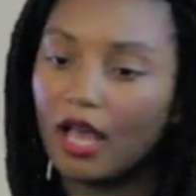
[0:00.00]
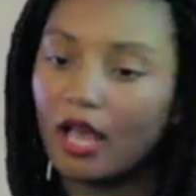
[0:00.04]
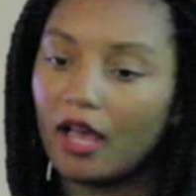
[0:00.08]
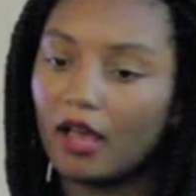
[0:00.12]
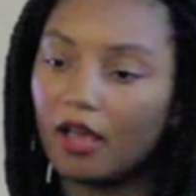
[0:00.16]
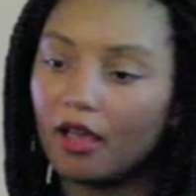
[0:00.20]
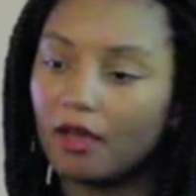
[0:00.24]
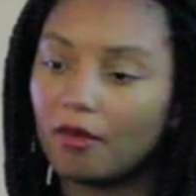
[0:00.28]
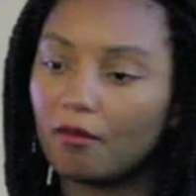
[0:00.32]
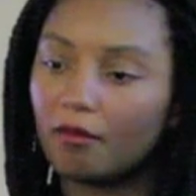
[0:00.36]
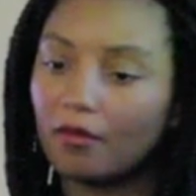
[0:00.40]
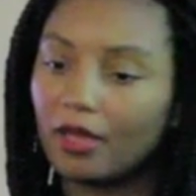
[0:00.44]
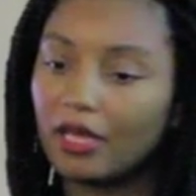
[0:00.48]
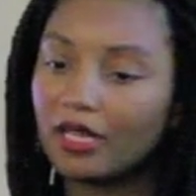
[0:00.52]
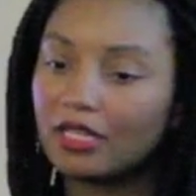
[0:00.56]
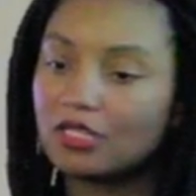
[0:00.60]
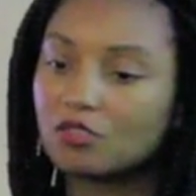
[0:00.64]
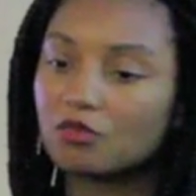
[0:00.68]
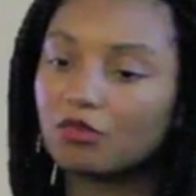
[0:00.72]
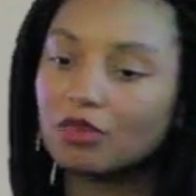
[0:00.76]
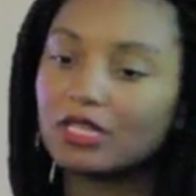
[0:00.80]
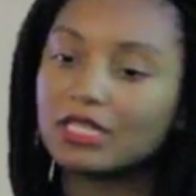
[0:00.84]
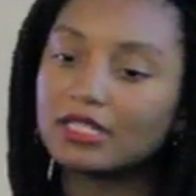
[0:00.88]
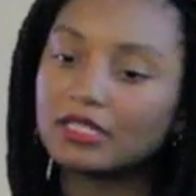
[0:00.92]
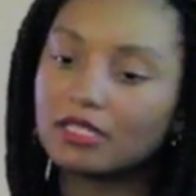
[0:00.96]
And
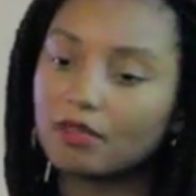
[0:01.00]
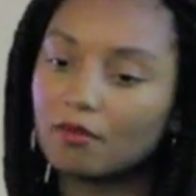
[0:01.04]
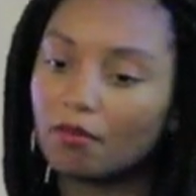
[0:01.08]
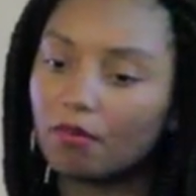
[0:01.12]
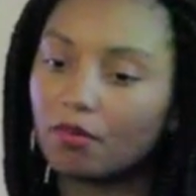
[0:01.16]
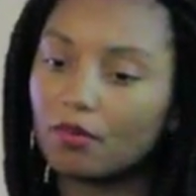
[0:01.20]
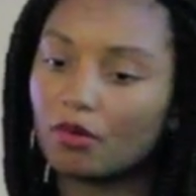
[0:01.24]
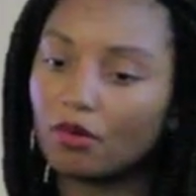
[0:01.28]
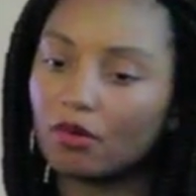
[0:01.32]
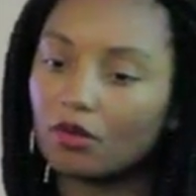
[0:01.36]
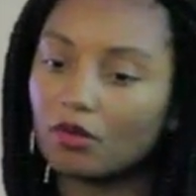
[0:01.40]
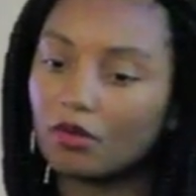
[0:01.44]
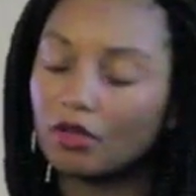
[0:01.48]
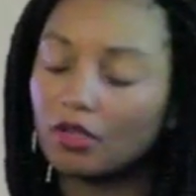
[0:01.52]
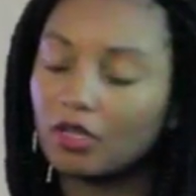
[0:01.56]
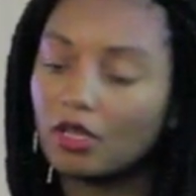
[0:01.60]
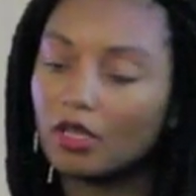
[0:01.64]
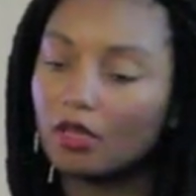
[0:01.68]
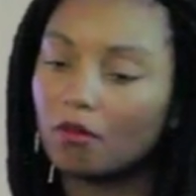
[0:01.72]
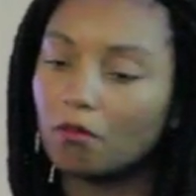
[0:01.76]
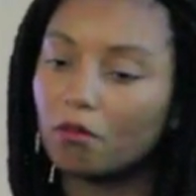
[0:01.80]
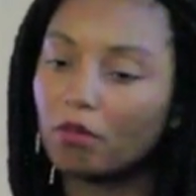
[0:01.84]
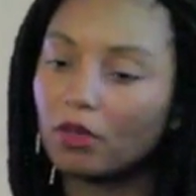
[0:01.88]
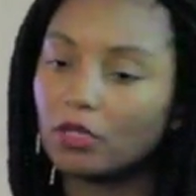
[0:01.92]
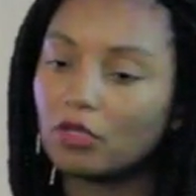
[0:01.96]
it's really simple,
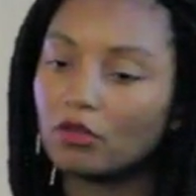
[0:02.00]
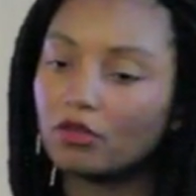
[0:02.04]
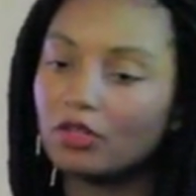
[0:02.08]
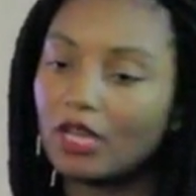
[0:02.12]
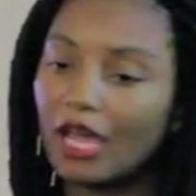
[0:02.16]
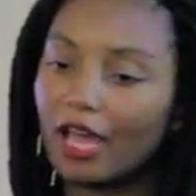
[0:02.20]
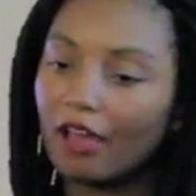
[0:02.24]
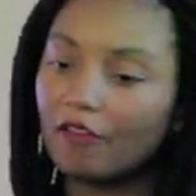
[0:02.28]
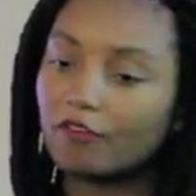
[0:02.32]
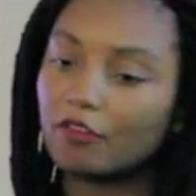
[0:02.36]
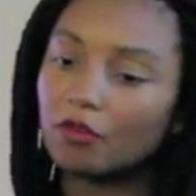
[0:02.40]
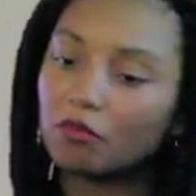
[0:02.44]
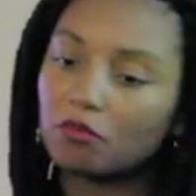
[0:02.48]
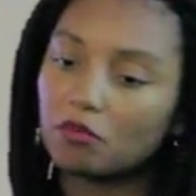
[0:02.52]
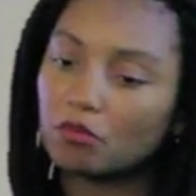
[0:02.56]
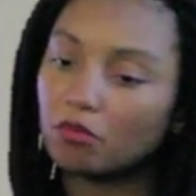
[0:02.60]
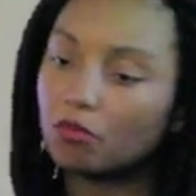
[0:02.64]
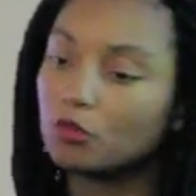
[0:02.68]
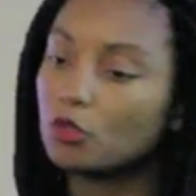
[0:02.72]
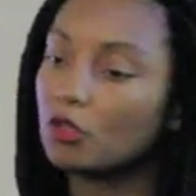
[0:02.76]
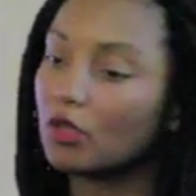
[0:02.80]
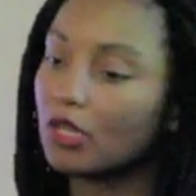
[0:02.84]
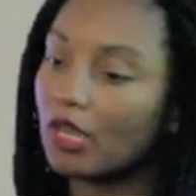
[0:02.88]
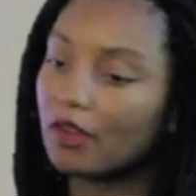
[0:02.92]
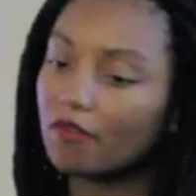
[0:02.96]
but you'd have
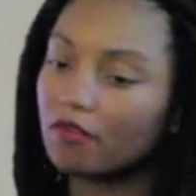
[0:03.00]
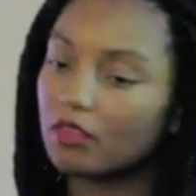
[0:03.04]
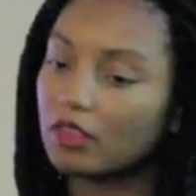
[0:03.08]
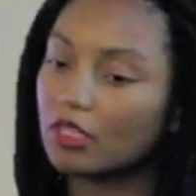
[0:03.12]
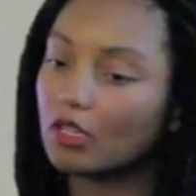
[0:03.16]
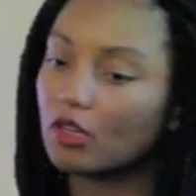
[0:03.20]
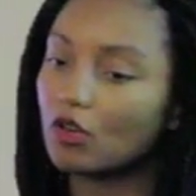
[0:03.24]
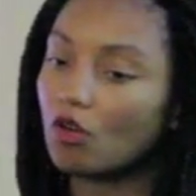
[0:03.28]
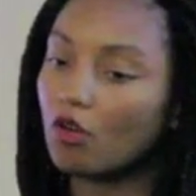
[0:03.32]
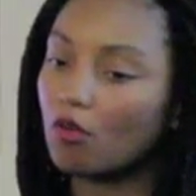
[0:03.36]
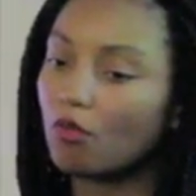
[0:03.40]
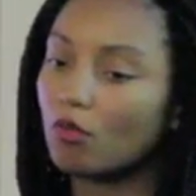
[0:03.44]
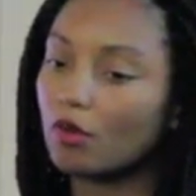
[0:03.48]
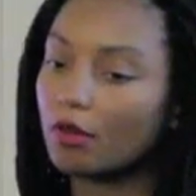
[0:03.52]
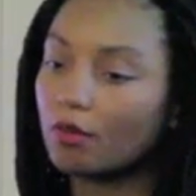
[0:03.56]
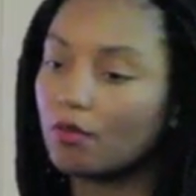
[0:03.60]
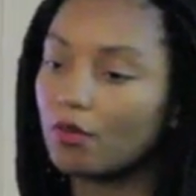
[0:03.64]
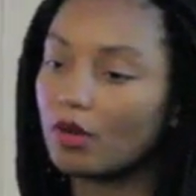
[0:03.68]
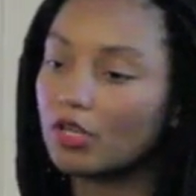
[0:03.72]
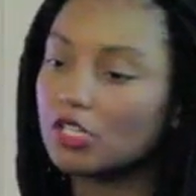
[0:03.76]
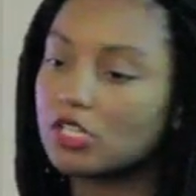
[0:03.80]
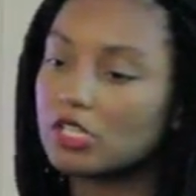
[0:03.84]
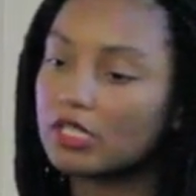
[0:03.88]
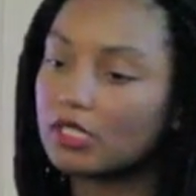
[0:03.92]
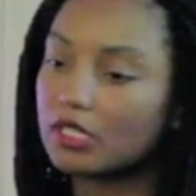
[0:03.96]
him doing everything normal. He
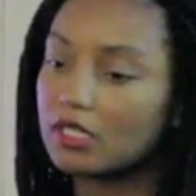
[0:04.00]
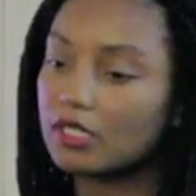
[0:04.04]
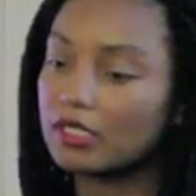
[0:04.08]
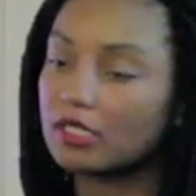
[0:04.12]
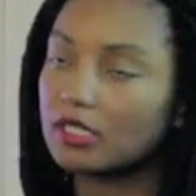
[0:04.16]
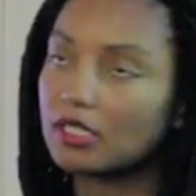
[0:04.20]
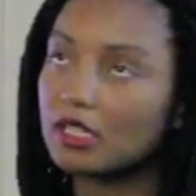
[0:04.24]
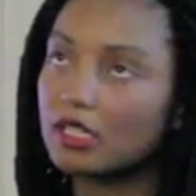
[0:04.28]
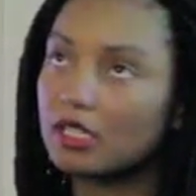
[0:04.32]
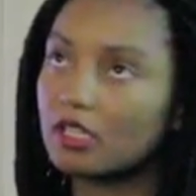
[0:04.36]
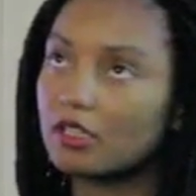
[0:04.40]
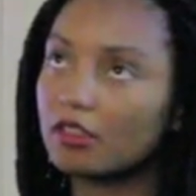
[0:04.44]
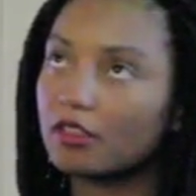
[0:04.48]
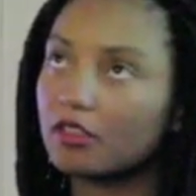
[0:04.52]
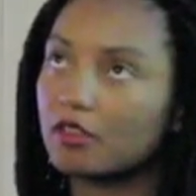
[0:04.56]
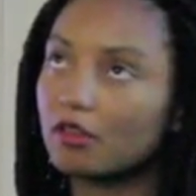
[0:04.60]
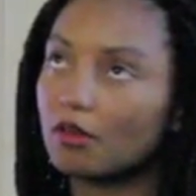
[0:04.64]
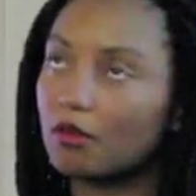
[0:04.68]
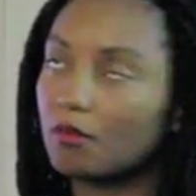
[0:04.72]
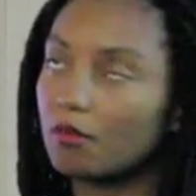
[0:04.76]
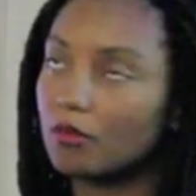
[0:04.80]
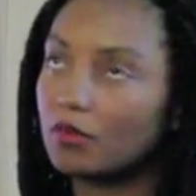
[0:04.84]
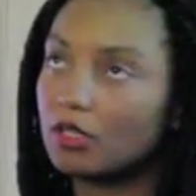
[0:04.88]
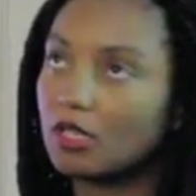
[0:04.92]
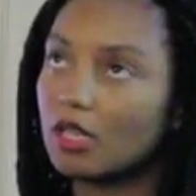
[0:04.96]
brushes his teeth,
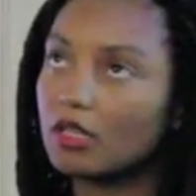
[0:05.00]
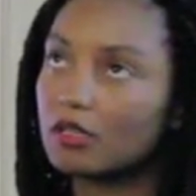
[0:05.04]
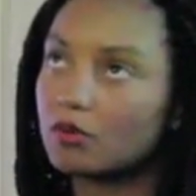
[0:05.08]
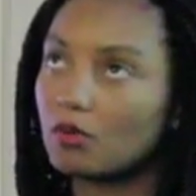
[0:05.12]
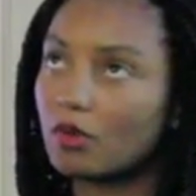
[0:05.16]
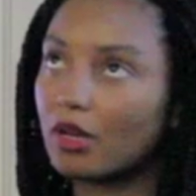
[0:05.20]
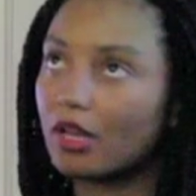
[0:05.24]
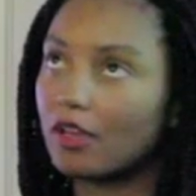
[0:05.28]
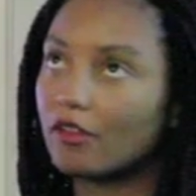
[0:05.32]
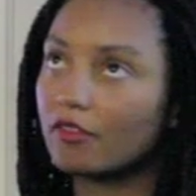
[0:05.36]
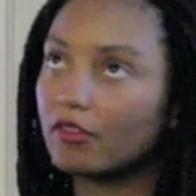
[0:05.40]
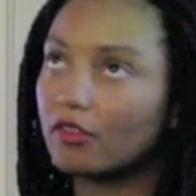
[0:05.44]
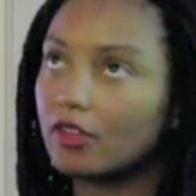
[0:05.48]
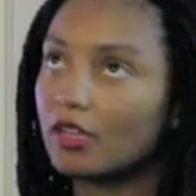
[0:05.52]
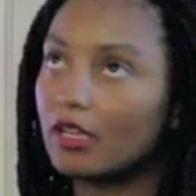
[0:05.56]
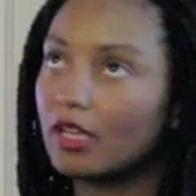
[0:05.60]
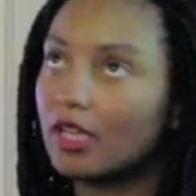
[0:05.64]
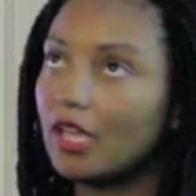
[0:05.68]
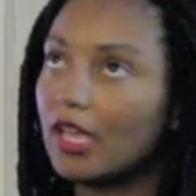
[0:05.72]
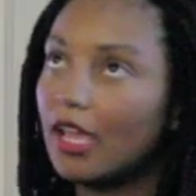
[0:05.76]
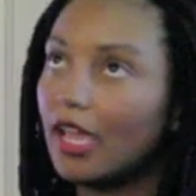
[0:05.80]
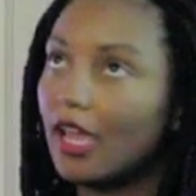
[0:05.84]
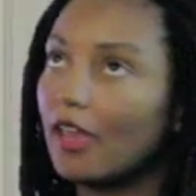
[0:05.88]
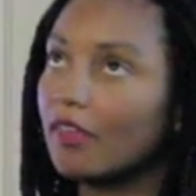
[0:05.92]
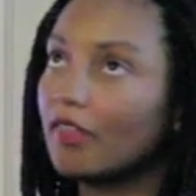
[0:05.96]
or does whatever,
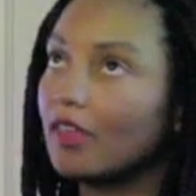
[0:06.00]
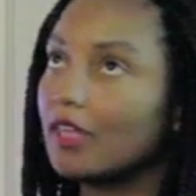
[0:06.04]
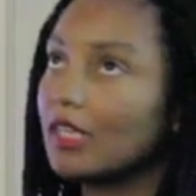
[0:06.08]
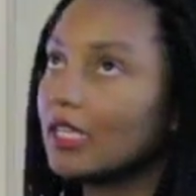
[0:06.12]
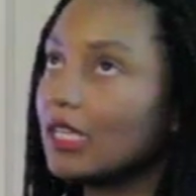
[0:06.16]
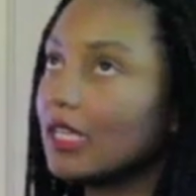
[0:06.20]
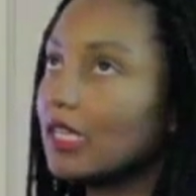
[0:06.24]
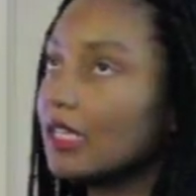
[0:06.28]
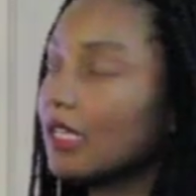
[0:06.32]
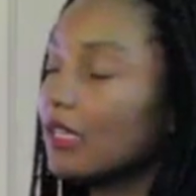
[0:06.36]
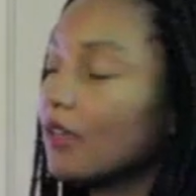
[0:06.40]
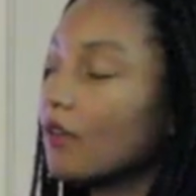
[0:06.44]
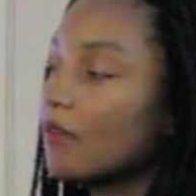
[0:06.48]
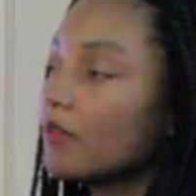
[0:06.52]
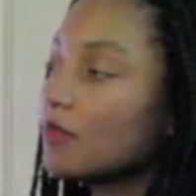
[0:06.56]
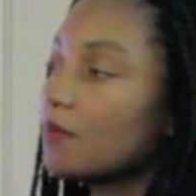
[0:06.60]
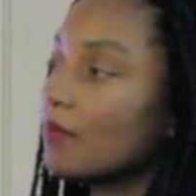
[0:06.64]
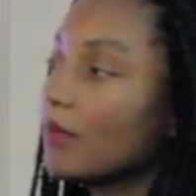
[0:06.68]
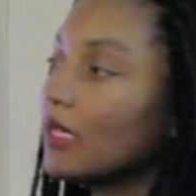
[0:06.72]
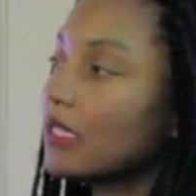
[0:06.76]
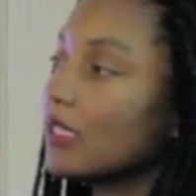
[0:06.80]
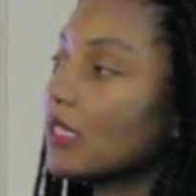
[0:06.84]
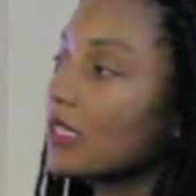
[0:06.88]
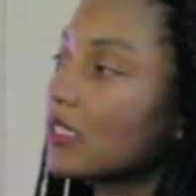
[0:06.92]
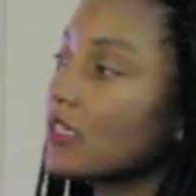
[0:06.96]
and then he leaves,
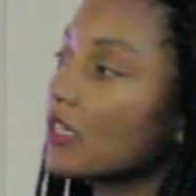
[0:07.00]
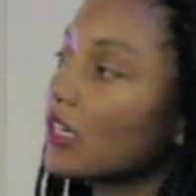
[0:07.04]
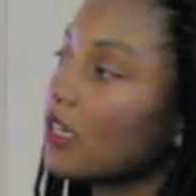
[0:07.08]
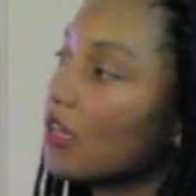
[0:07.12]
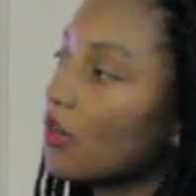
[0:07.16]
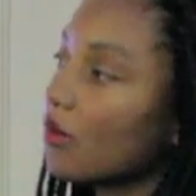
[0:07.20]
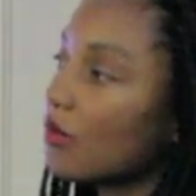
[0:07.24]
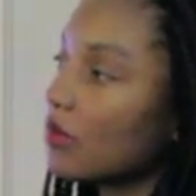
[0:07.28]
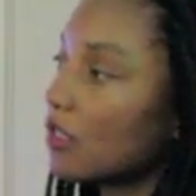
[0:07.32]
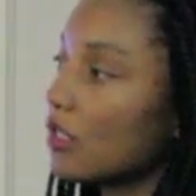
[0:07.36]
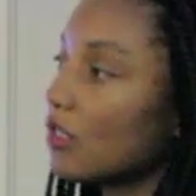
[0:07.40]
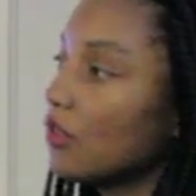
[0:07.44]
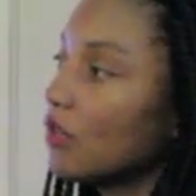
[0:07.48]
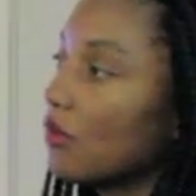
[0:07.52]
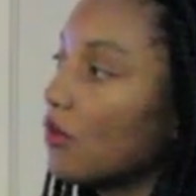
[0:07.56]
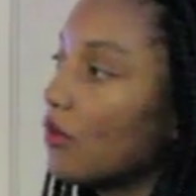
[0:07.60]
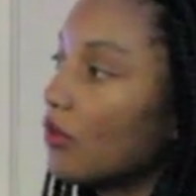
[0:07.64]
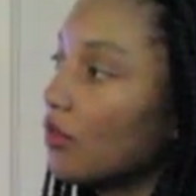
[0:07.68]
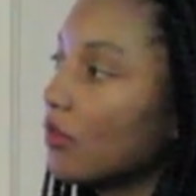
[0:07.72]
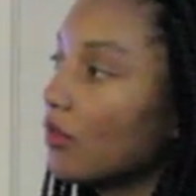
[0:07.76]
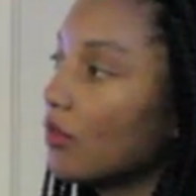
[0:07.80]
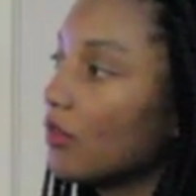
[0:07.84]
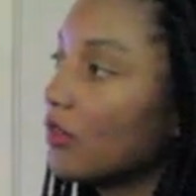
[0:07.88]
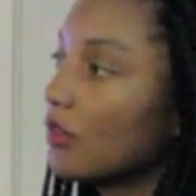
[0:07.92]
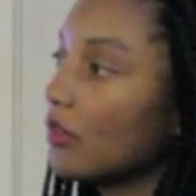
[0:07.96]
but he doesn't close the
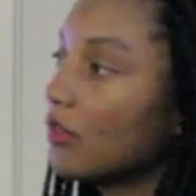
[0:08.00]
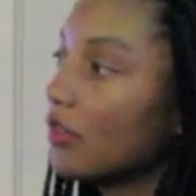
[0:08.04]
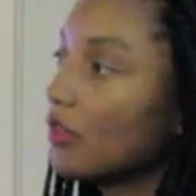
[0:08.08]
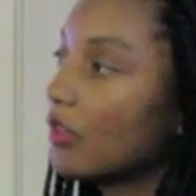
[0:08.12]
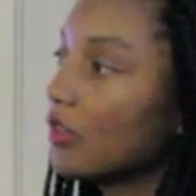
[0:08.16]
door.